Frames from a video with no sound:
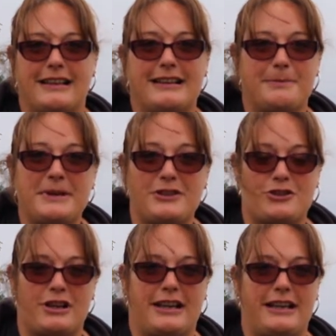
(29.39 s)
it's a bit
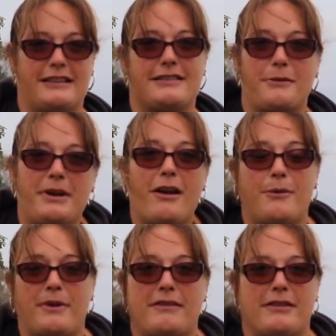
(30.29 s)
chilly, so we
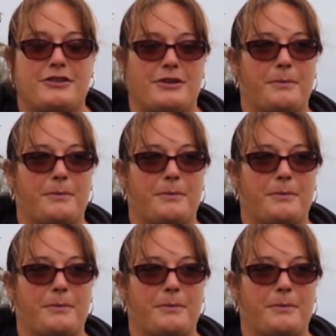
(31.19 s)
are wearing our